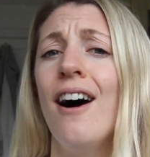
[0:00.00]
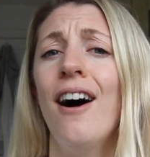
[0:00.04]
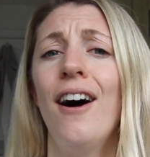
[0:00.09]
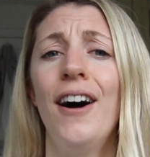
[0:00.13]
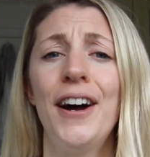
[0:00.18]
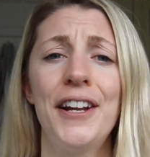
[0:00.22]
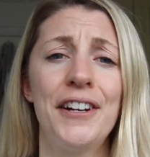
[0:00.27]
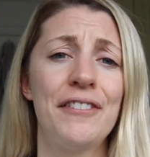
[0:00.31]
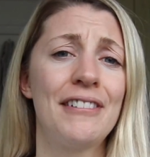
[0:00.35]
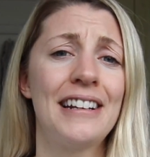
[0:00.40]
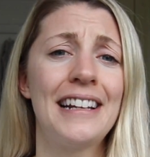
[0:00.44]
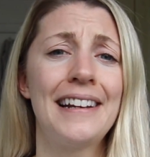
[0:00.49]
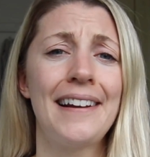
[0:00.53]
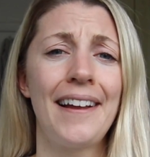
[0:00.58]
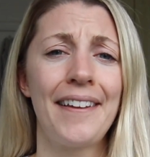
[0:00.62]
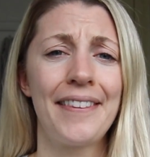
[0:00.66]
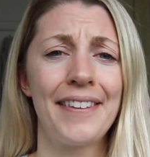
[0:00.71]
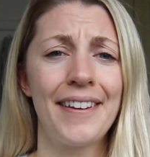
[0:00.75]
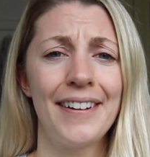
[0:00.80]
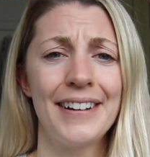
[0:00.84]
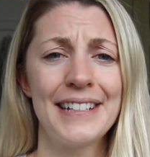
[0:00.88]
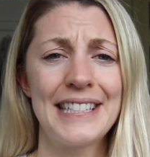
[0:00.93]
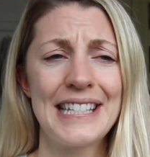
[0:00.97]
I don't really like
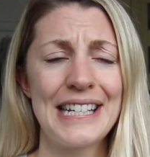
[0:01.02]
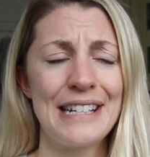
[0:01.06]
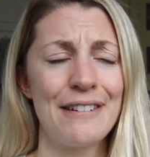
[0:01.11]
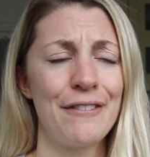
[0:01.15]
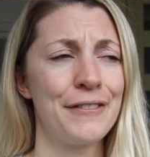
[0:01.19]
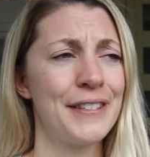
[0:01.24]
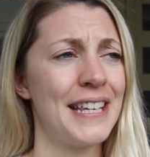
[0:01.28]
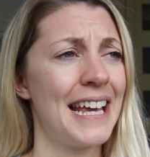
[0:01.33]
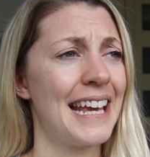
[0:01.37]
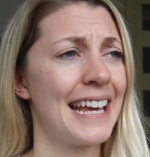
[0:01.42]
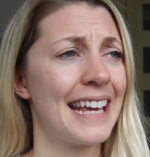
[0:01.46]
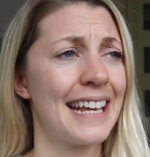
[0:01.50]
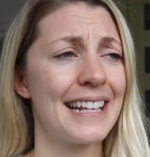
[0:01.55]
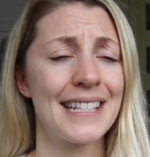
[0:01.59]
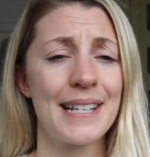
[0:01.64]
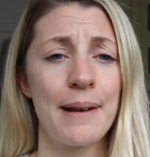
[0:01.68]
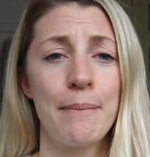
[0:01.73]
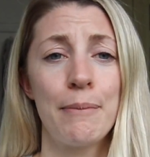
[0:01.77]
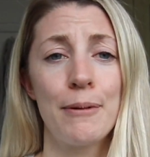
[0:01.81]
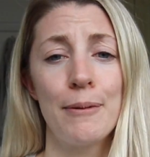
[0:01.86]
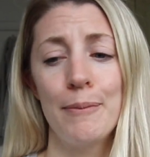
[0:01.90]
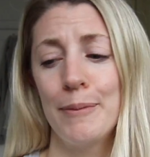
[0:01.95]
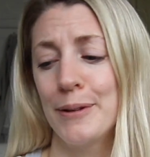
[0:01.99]
the idea of taking
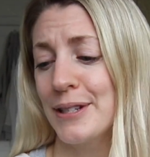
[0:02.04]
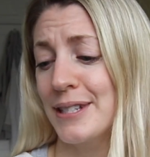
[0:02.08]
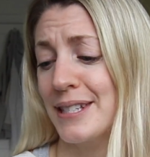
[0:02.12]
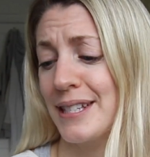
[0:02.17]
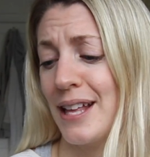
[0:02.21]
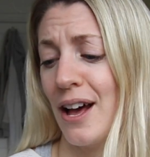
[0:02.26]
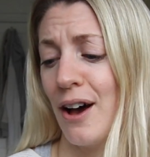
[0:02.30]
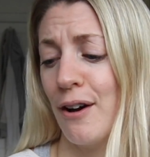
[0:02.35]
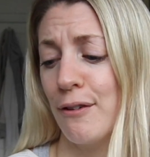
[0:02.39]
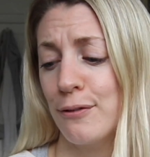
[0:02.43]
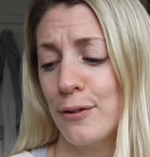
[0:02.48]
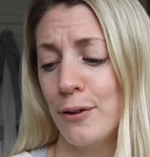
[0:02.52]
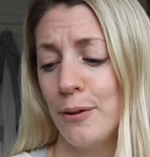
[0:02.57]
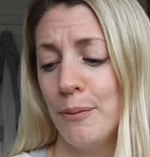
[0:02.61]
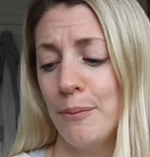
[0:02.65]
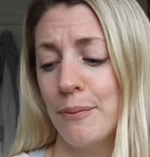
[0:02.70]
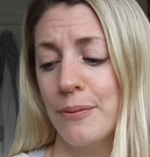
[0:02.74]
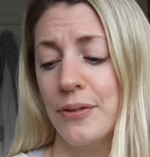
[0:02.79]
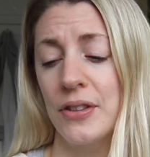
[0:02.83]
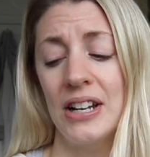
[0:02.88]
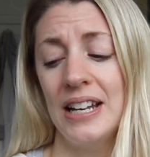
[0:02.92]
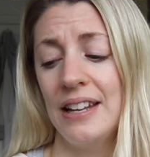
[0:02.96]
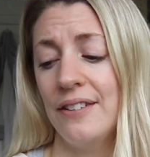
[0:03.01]
supplements that are
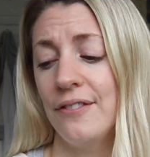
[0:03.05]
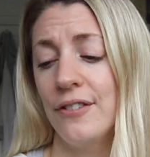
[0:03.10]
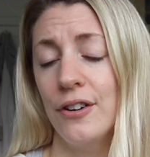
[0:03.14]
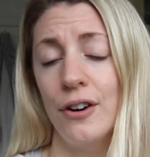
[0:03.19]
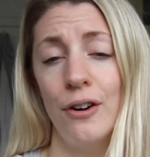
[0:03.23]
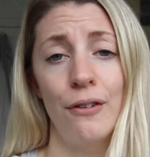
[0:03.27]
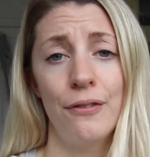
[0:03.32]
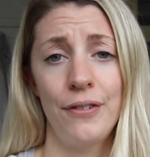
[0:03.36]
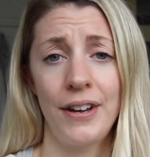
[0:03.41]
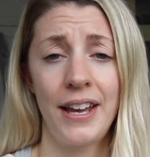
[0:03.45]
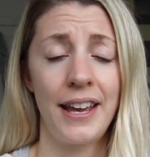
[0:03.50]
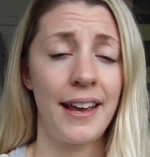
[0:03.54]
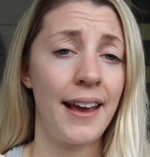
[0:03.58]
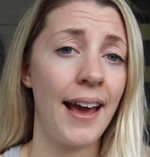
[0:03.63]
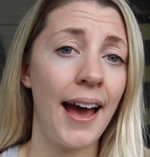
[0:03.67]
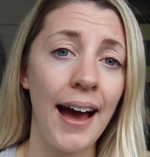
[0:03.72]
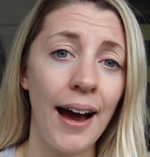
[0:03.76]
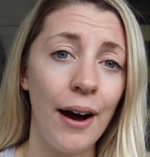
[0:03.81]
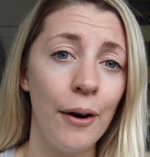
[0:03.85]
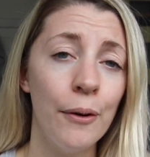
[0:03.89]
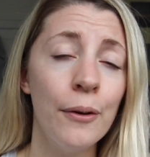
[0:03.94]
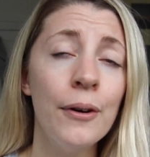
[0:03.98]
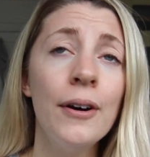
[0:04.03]
from the liver of a
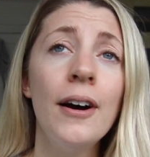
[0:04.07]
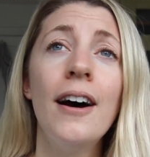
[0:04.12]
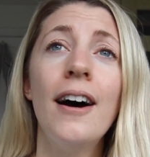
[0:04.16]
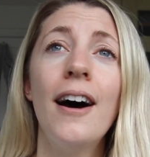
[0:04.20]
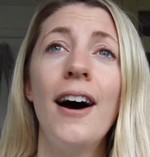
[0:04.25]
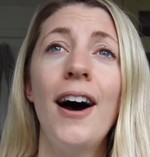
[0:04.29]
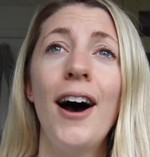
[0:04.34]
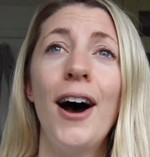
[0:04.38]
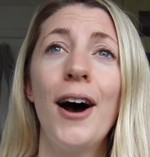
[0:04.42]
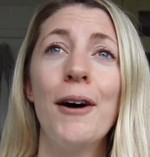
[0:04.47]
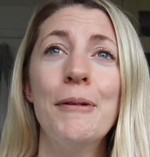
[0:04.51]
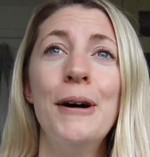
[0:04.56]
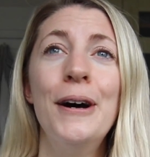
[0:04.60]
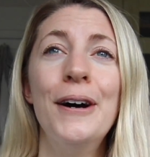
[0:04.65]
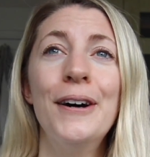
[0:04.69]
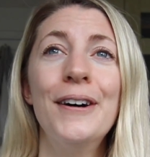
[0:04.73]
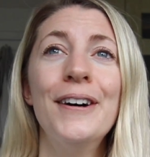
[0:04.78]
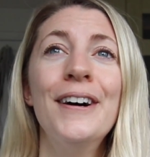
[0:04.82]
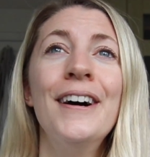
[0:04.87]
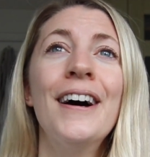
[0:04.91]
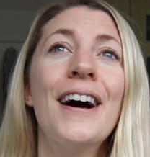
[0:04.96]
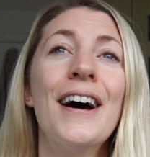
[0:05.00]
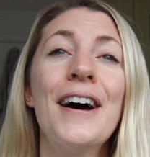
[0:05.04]
cow,
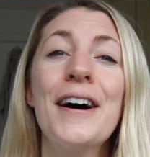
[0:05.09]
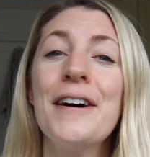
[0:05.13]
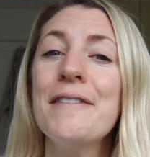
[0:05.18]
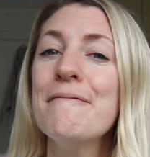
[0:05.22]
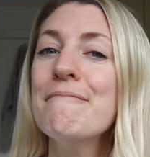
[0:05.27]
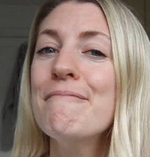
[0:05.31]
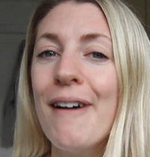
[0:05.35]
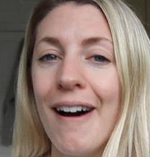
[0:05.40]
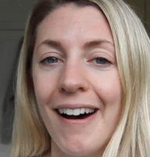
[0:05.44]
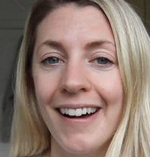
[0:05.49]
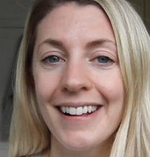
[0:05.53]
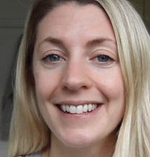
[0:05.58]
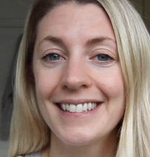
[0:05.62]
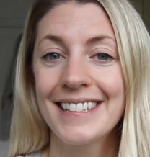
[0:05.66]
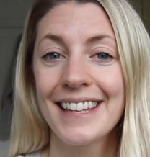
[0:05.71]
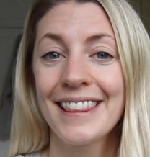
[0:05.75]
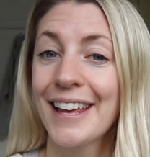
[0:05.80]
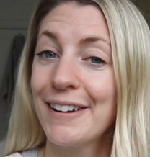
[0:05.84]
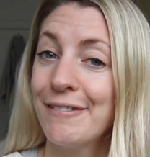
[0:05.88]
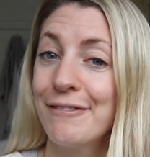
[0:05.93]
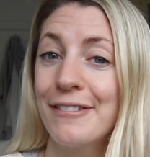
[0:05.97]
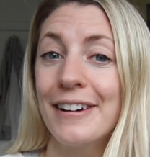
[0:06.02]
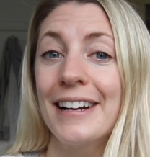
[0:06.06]
but
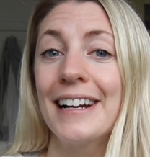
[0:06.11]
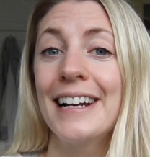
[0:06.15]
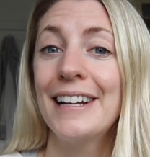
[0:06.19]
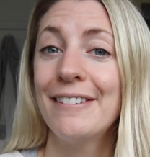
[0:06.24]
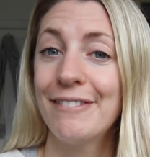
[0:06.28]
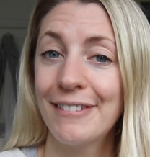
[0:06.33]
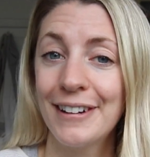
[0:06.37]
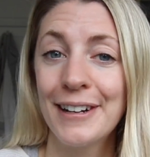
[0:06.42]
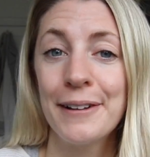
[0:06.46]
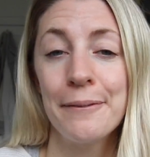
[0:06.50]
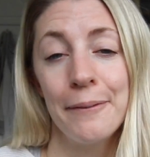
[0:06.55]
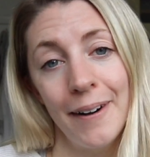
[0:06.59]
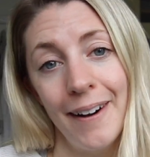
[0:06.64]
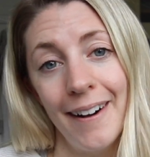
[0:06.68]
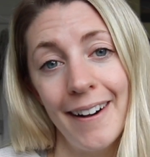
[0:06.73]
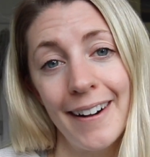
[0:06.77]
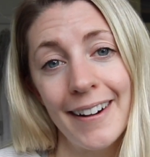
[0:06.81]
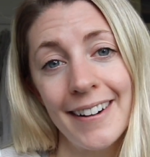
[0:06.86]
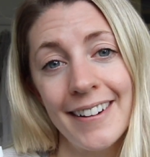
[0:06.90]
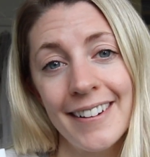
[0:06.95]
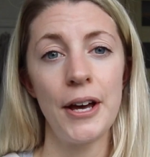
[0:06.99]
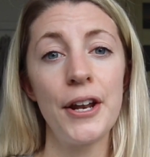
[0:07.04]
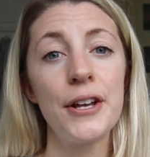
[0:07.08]
they really, really
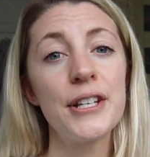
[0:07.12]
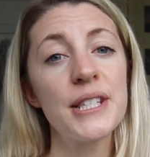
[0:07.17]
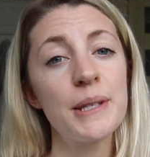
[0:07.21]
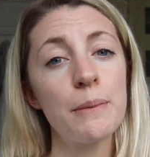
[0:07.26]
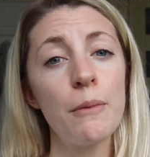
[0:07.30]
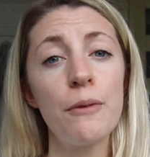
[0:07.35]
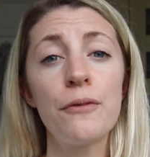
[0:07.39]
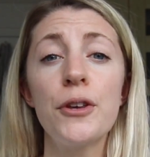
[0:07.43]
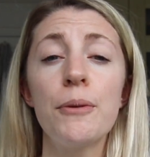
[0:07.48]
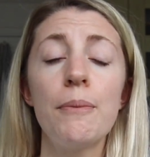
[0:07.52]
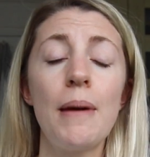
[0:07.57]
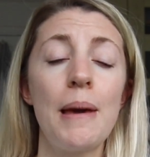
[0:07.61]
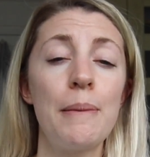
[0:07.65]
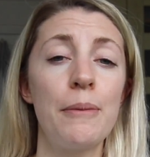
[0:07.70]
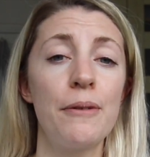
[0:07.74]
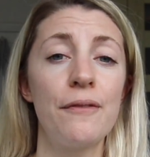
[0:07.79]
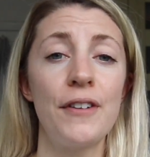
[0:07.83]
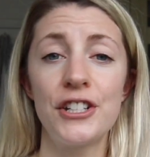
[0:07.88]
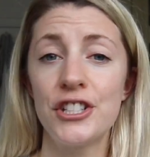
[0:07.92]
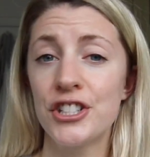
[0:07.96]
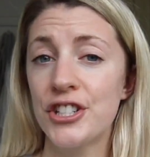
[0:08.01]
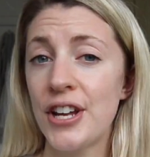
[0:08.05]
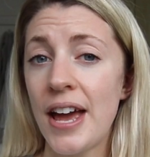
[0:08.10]
work. I know some of you may be
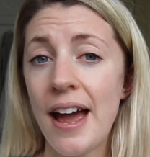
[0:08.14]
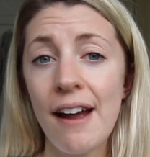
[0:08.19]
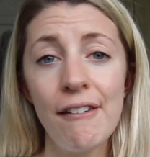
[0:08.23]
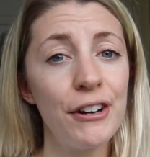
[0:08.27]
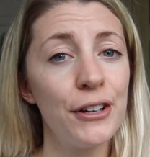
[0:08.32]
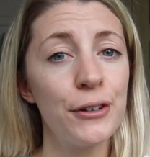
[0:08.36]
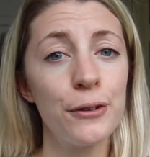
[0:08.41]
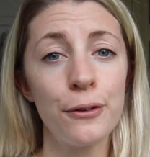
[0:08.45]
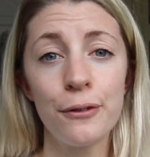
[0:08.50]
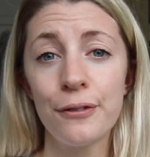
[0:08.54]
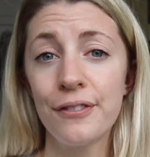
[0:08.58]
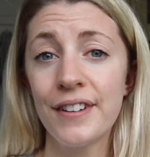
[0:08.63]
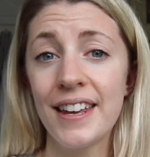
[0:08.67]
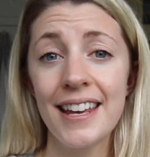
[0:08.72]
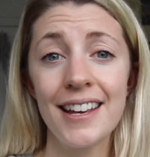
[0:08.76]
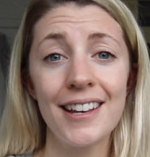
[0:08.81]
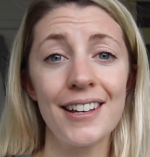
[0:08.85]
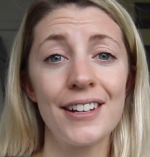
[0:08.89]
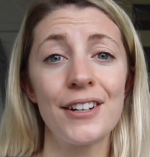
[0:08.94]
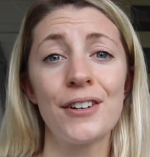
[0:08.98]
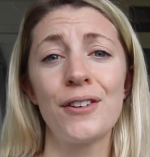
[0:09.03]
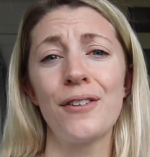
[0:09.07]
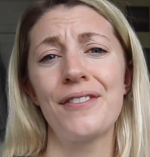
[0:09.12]
vegetarian or
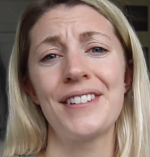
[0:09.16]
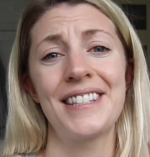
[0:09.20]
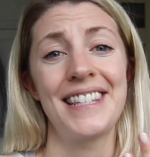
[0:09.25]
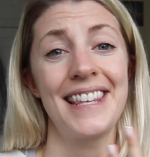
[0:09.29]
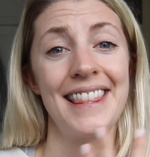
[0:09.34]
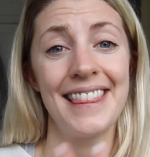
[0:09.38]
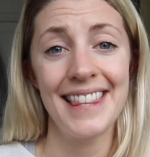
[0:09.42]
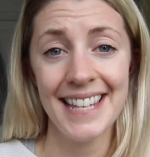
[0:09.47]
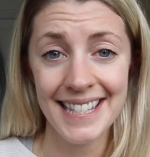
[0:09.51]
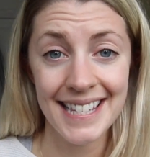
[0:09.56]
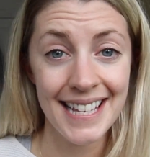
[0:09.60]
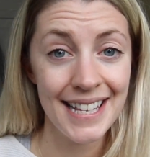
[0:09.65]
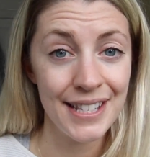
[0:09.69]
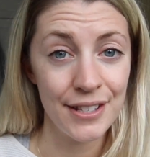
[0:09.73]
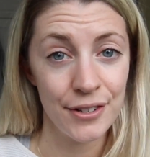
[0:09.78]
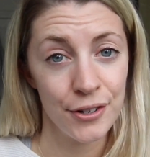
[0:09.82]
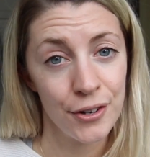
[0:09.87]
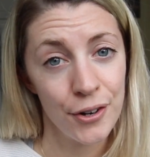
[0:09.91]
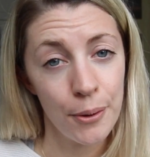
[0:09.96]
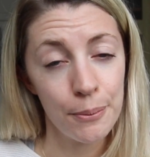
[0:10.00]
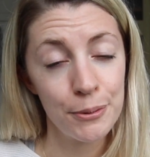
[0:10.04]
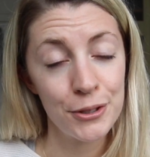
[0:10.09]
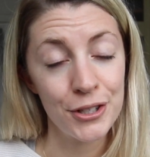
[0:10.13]
vegan, and obviously this isn't
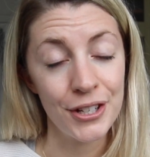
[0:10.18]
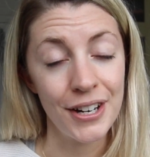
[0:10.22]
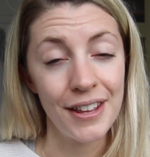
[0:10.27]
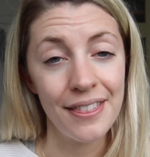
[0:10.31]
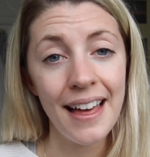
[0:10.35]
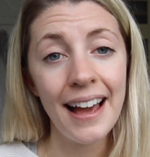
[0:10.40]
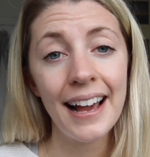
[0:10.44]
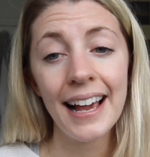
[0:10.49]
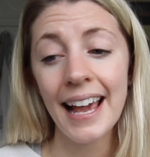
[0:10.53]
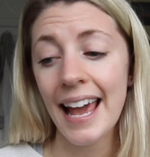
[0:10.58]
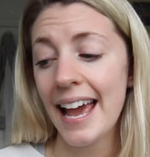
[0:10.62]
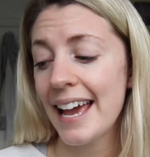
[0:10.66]
an option in that